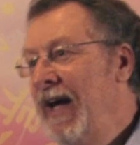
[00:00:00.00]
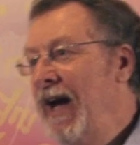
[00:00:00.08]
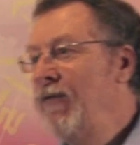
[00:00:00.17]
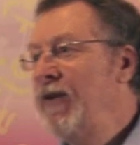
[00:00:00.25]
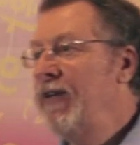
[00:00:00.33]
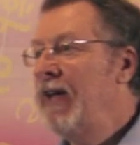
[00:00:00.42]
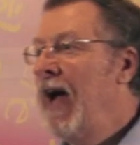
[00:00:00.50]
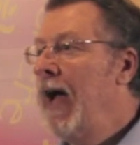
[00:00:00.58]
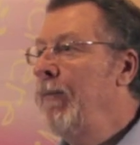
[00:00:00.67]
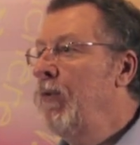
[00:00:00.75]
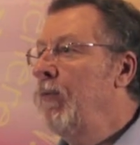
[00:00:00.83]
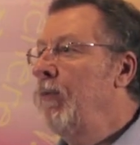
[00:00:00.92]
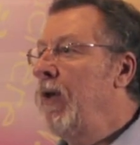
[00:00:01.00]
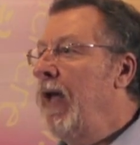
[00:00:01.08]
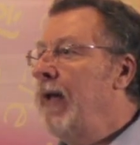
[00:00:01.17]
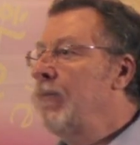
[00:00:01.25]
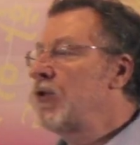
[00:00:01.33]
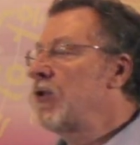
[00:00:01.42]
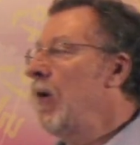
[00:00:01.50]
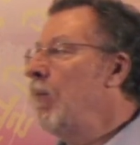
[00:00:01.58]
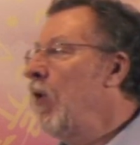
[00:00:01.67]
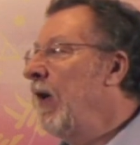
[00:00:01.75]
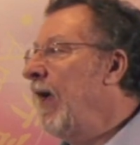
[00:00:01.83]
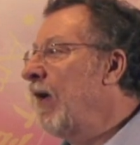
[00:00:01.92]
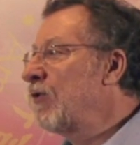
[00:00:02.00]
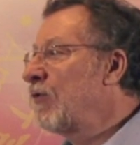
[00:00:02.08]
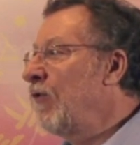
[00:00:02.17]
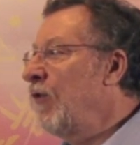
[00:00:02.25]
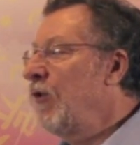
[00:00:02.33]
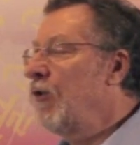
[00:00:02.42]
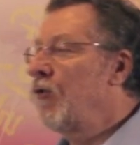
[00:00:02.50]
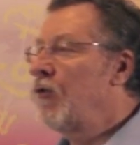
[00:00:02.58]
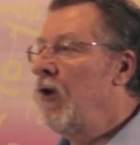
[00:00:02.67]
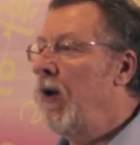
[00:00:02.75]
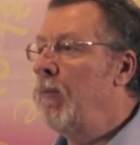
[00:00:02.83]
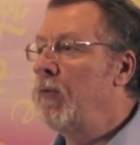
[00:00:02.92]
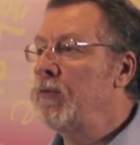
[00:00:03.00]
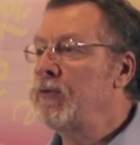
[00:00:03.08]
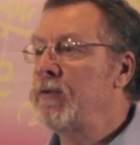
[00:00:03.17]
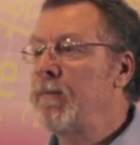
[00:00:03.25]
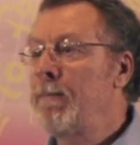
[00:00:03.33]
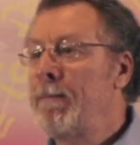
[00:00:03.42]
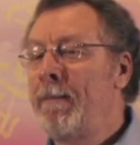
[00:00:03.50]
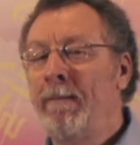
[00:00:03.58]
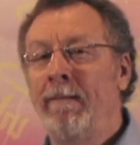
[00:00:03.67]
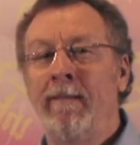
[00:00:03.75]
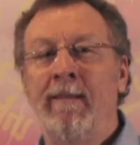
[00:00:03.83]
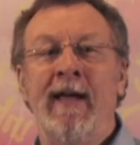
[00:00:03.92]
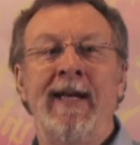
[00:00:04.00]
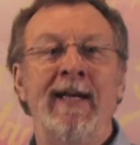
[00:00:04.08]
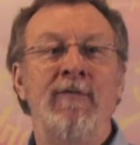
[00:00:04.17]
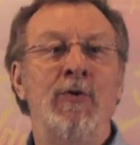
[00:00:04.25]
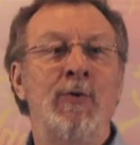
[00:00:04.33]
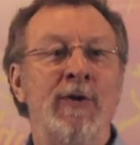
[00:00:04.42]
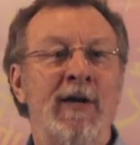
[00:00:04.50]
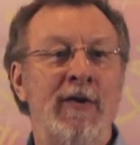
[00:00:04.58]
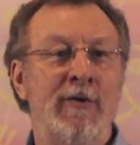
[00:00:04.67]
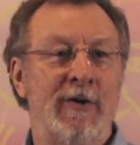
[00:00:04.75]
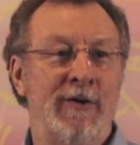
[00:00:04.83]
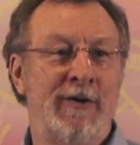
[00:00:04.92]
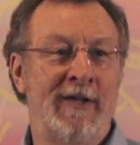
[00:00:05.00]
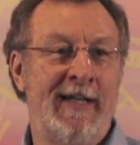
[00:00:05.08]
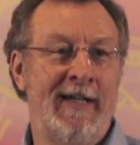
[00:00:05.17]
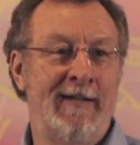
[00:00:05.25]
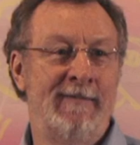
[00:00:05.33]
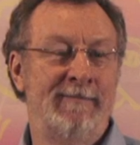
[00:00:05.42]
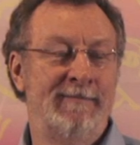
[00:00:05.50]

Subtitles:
Every time you blame someone else for your troubles, they give you another cookie.